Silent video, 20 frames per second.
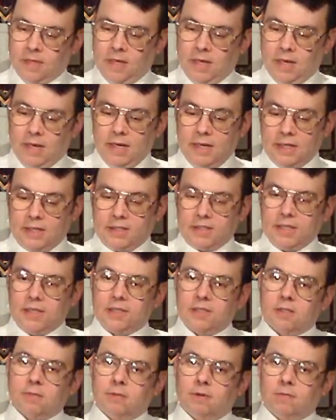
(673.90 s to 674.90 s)
And as the
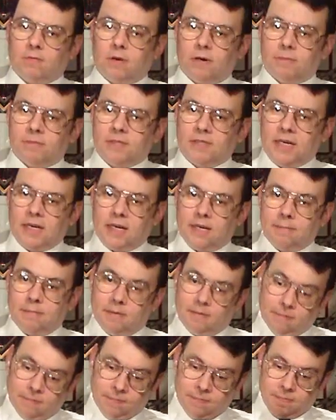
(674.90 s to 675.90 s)
instrument warms up,
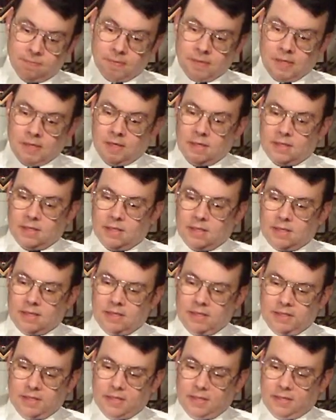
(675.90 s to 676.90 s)

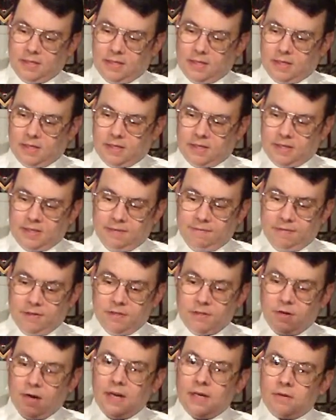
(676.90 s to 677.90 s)
if you
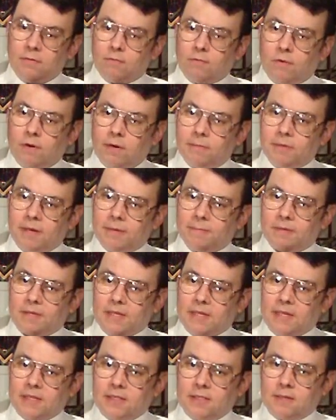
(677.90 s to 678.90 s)
try to warm up the
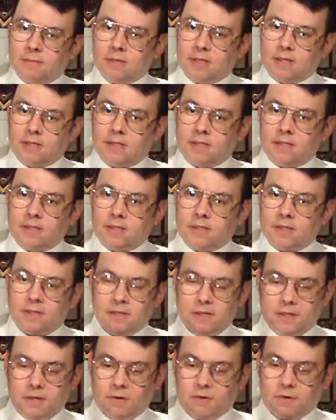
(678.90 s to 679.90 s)
instrument
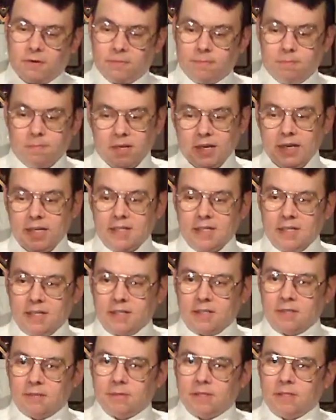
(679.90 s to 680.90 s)
or play the
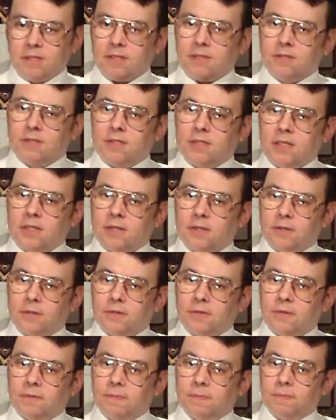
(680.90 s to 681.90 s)
instrument too
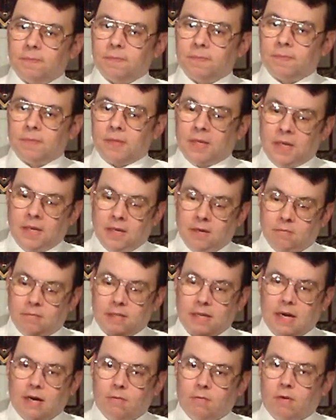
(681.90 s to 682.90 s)
soon
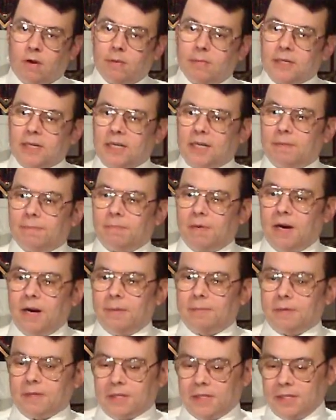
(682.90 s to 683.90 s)
without warming it up
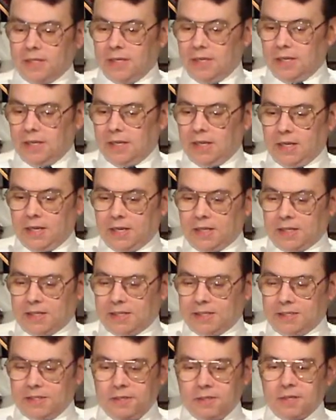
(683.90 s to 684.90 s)
properly,
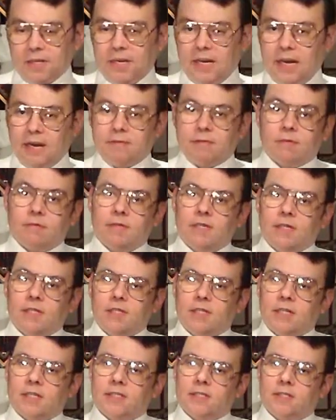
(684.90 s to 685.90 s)
you're going to have to
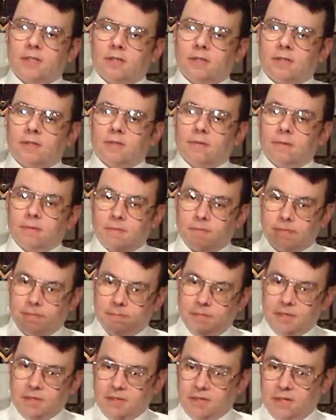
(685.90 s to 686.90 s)
readjust your
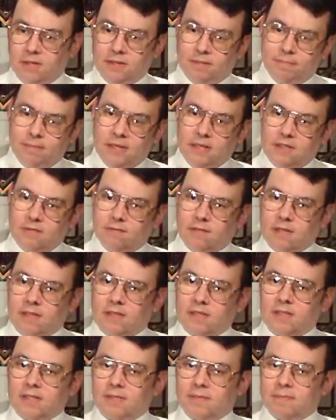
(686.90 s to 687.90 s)
pitch
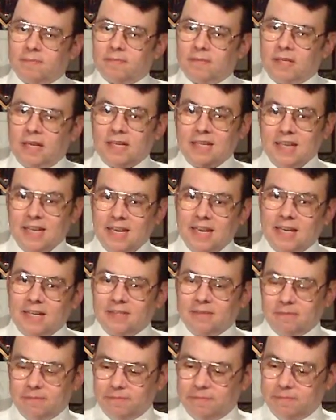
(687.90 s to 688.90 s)
field again.